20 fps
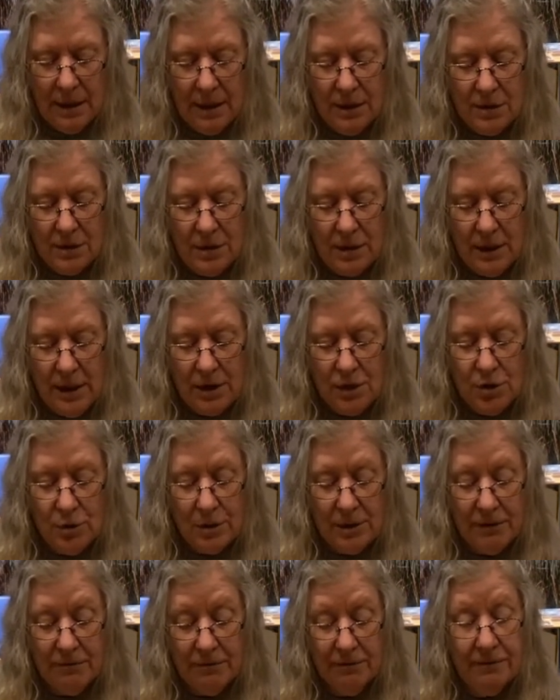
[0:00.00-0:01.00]
So then you're
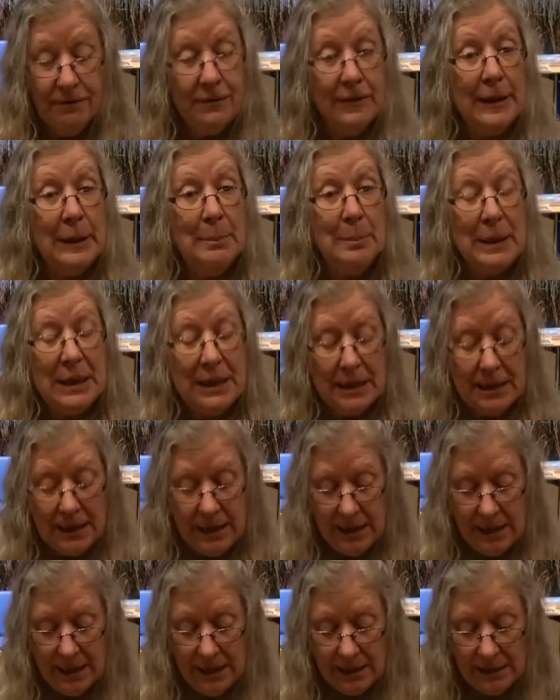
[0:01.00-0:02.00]
going to flip it
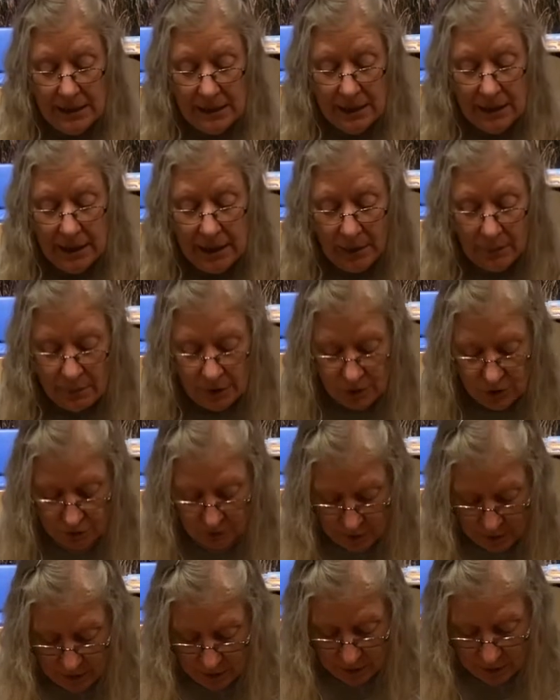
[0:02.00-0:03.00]
again, and what you're going to